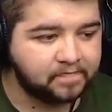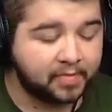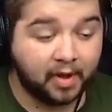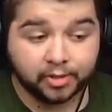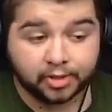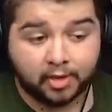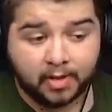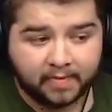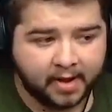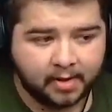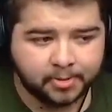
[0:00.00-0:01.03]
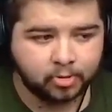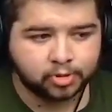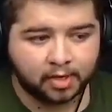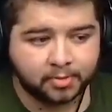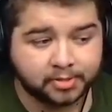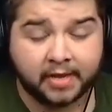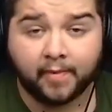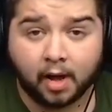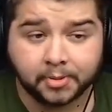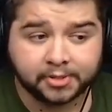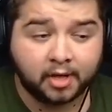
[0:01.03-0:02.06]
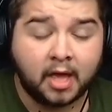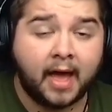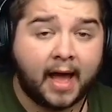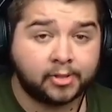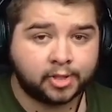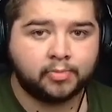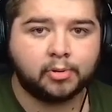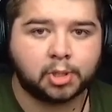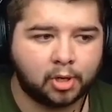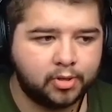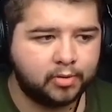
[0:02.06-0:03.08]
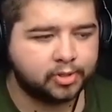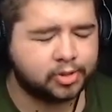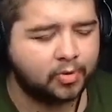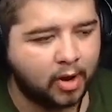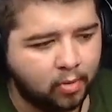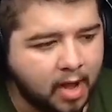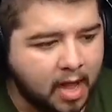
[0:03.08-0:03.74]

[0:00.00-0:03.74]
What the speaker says: Barcelona playing a full-strength team after, as I will show you as well.